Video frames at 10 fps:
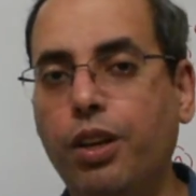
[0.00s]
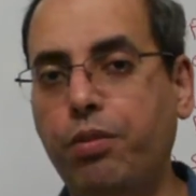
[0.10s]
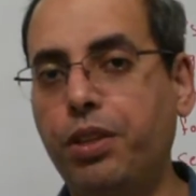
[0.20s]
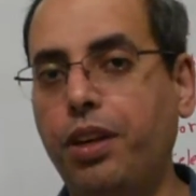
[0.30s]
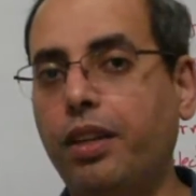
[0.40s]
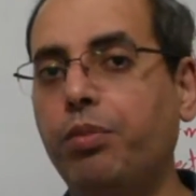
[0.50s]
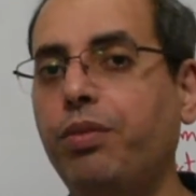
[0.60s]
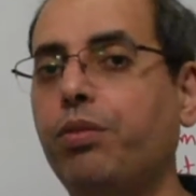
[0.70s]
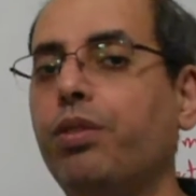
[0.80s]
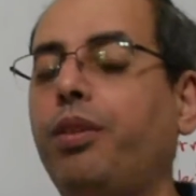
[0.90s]
We talked
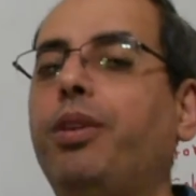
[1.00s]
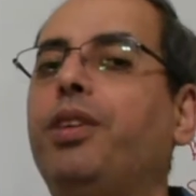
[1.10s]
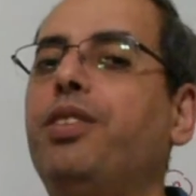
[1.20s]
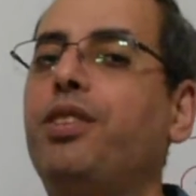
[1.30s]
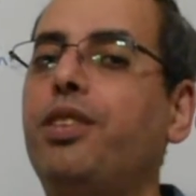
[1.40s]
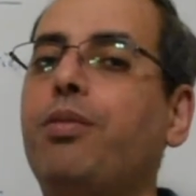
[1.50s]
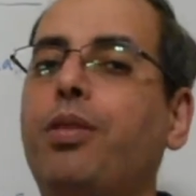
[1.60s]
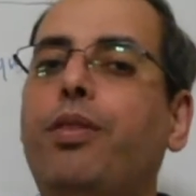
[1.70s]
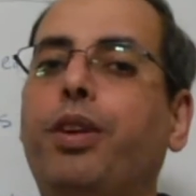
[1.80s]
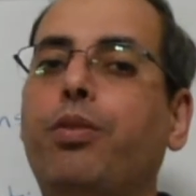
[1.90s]
before about systems
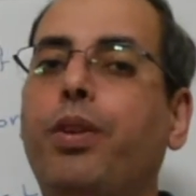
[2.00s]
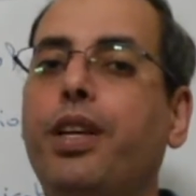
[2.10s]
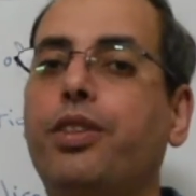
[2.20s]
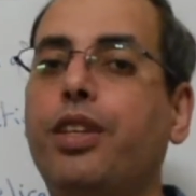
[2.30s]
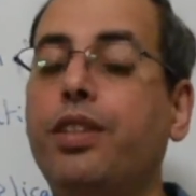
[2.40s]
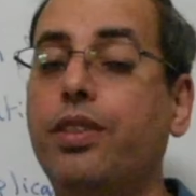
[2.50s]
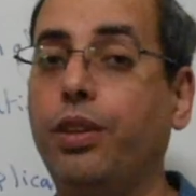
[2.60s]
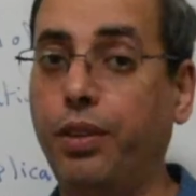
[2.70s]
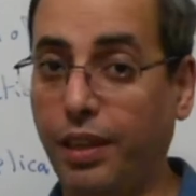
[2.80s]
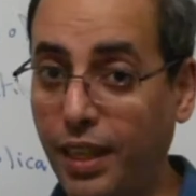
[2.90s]
of equations,
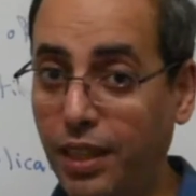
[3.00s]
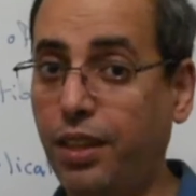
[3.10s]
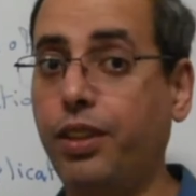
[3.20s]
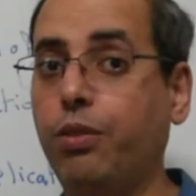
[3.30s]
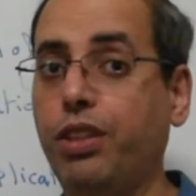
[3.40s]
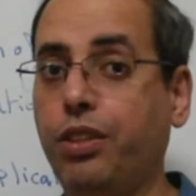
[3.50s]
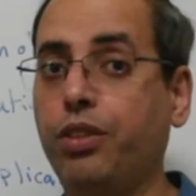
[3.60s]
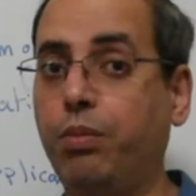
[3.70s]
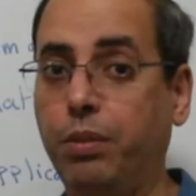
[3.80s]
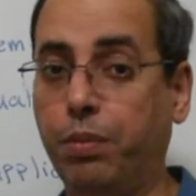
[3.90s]
or linear equation
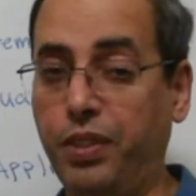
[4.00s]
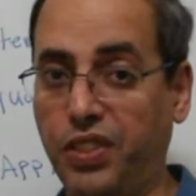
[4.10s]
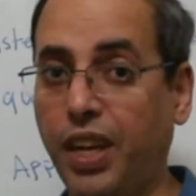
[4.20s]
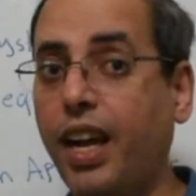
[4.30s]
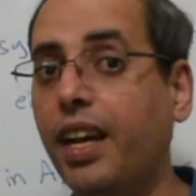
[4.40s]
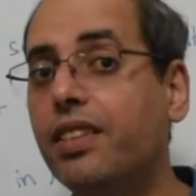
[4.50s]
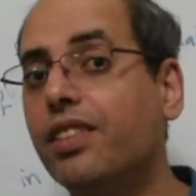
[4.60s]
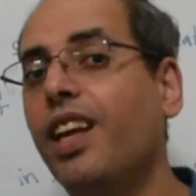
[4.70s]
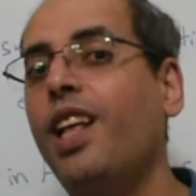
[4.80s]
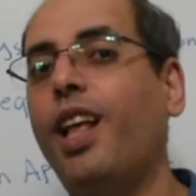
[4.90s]
to be
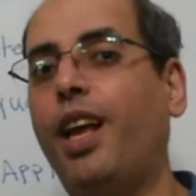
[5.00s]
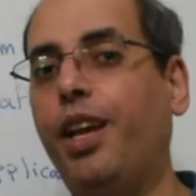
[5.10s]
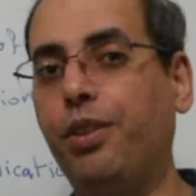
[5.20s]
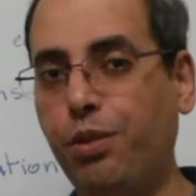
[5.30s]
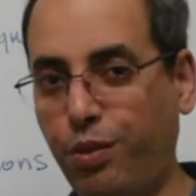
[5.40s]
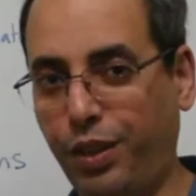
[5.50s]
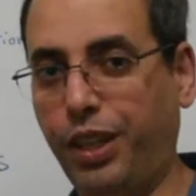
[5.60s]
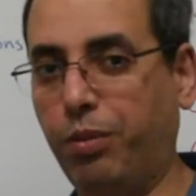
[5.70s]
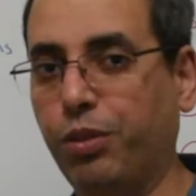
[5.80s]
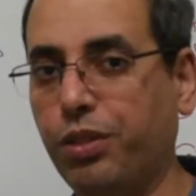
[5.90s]
precise, in two
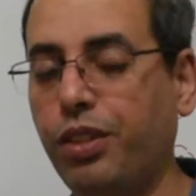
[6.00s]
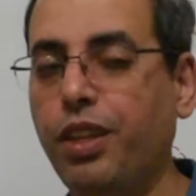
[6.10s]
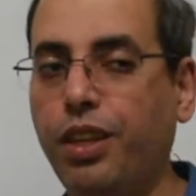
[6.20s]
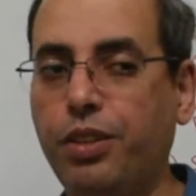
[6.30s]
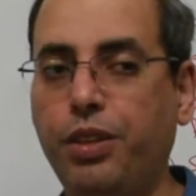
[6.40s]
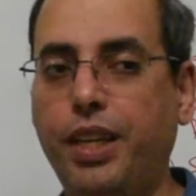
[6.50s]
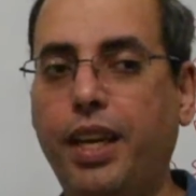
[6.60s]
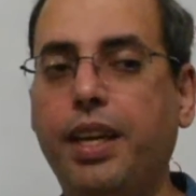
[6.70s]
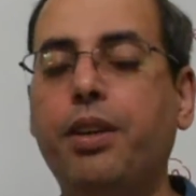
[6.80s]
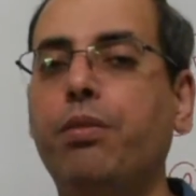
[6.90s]
variables.
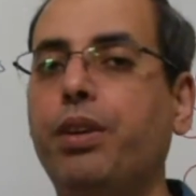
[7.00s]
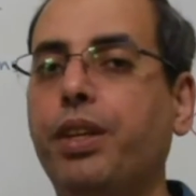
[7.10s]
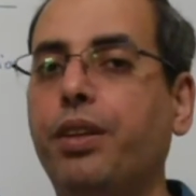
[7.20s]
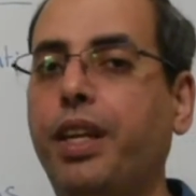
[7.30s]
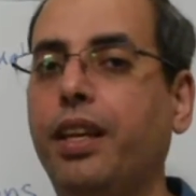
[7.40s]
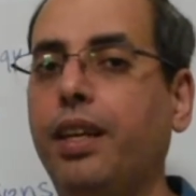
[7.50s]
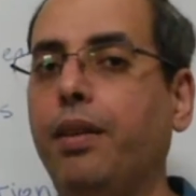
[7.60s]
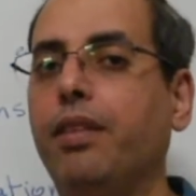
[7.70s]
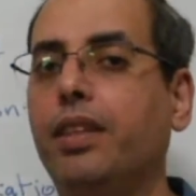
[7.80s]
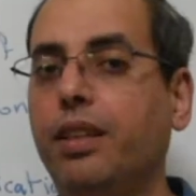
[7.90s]
Today we are
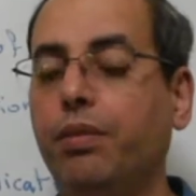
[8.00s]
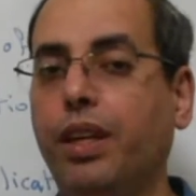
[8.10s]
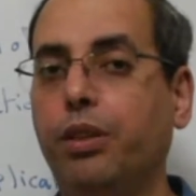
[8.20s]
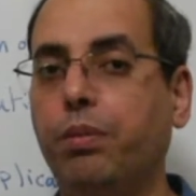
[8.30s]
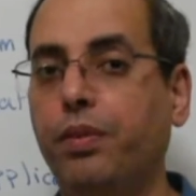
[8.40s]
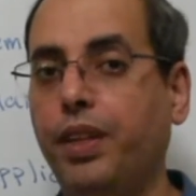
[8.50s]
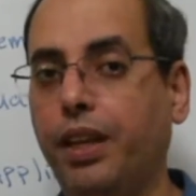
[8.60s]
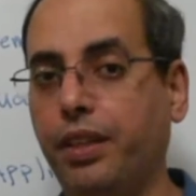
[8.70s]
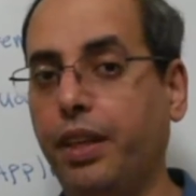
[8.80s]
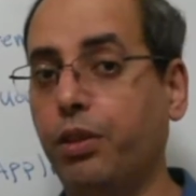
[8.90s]
gonna develop the
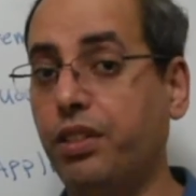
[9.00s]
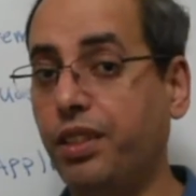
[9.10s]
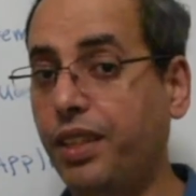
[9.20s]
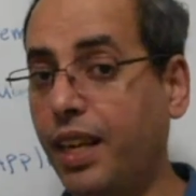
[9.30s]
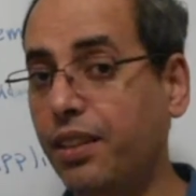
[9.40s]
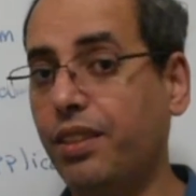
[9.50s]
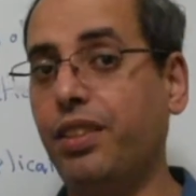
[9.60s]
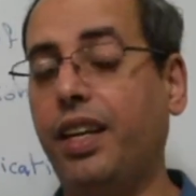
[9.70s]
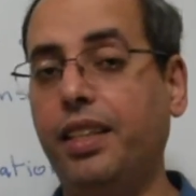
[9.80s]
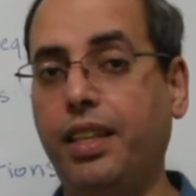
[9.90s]
idea, extend
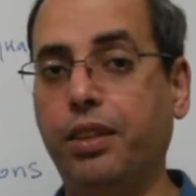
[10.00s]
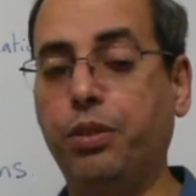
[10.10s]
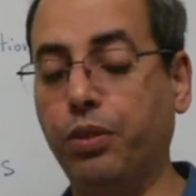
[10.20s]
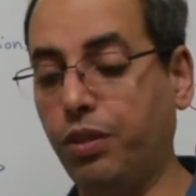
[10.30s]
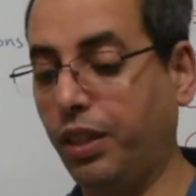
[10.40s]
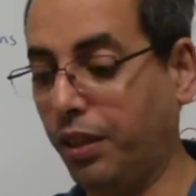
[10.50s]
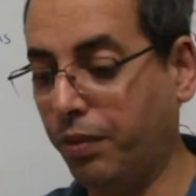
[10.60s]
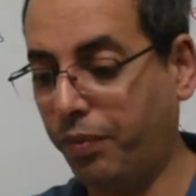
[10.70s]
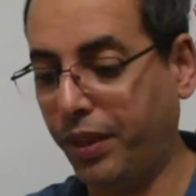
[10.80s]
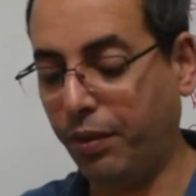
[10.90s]
this idea to three
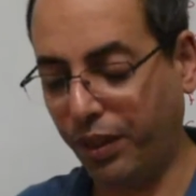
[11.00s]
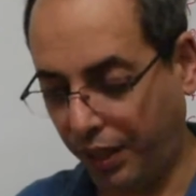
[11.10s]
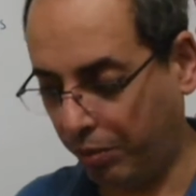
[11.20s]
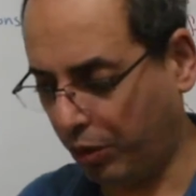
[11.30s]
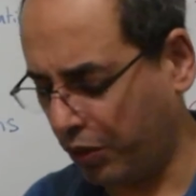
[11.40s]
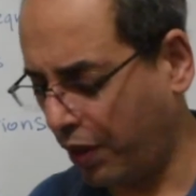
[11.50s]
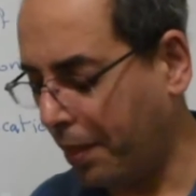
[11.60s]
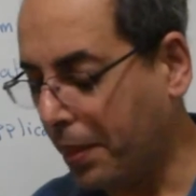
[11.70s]
variables.